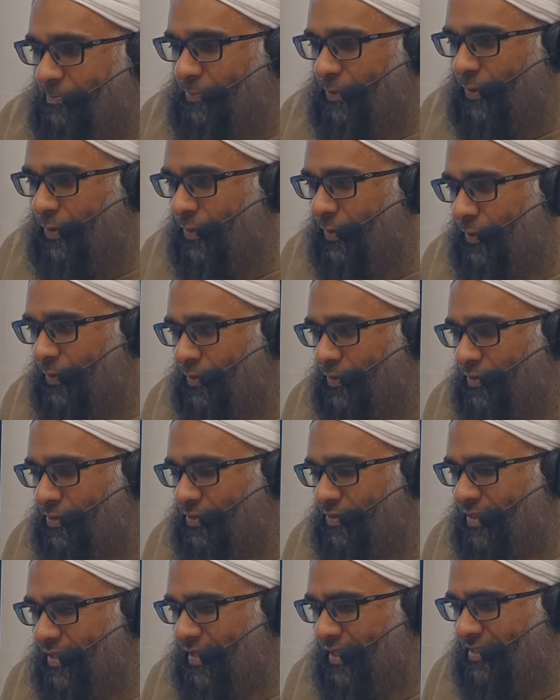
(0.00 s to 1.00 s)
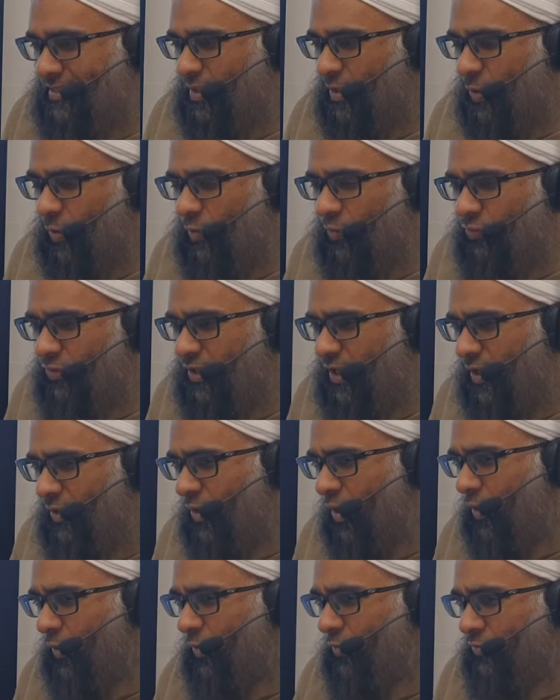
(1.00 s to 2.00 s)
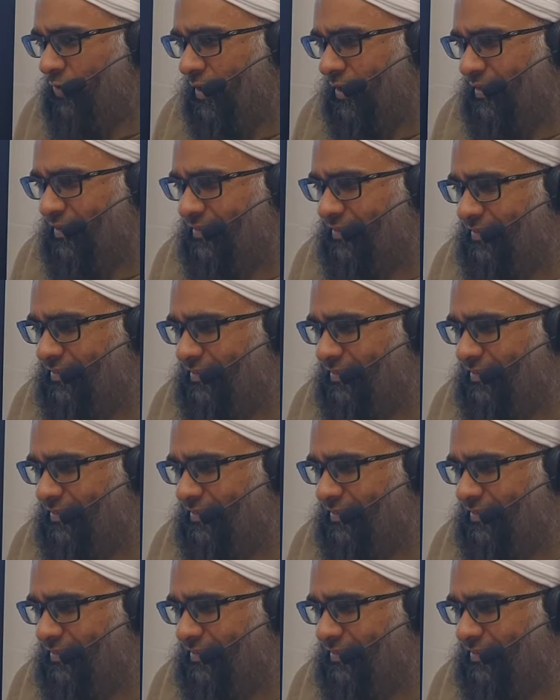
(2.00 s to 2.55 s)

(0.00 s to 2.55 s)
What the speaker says: Because is it khufya, not khufya?